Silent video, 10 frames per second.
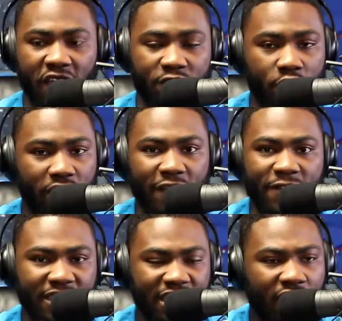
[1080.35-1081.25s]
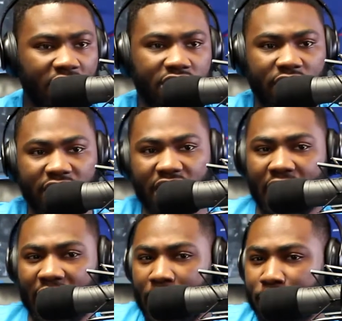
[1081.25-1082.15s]
the Seahawks are
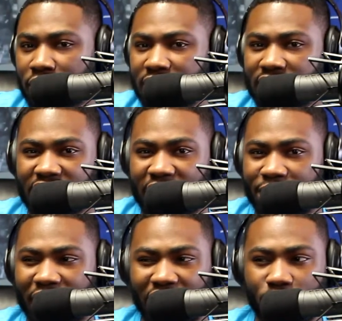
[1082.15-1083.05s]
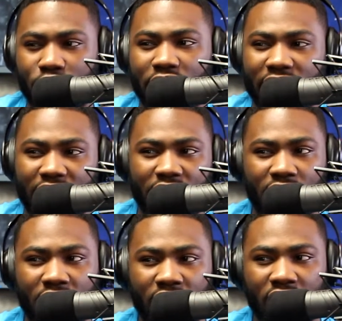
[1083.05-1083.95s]
not able to sniff anywhere
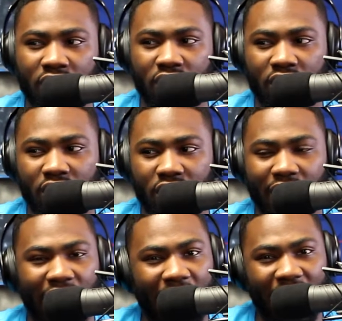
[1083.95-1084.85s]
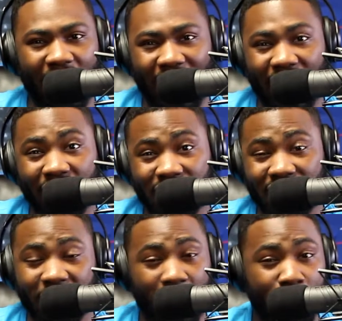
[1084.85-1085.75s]
near a
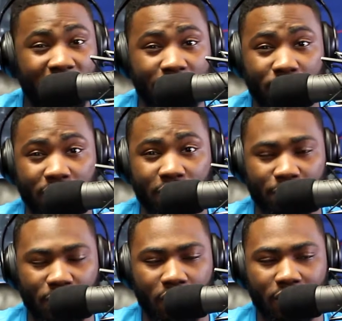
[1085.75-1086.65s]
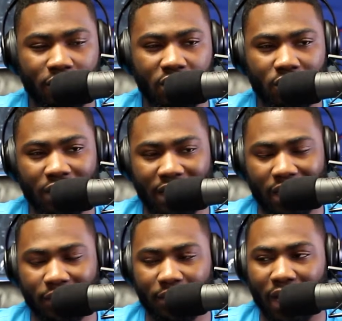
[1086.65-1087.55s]
NFC Championship or a Super Bowl, you could
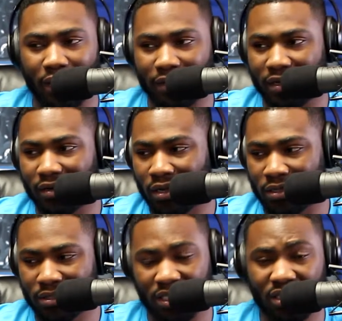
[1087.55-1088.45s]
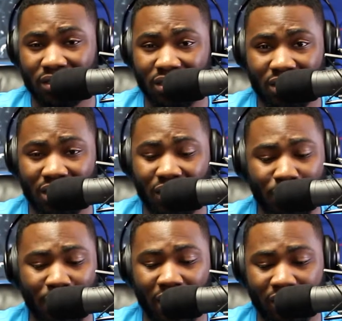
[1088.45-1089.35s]
count him out of there, honestly.
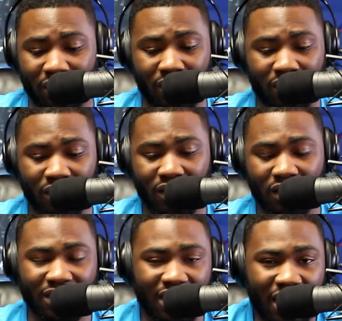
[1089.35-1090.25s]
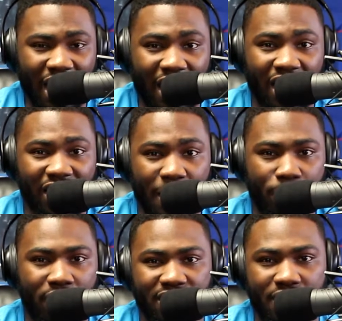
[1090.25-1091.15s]
Count him out of there. Because then at
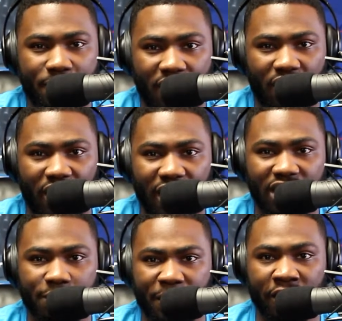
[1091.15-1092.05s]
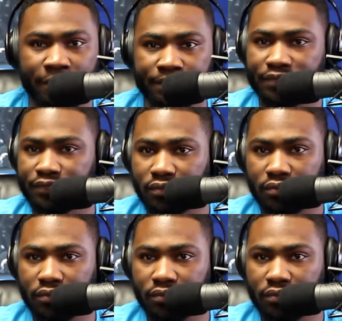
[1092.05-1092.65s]
that point, he's going to be like, all right, it's been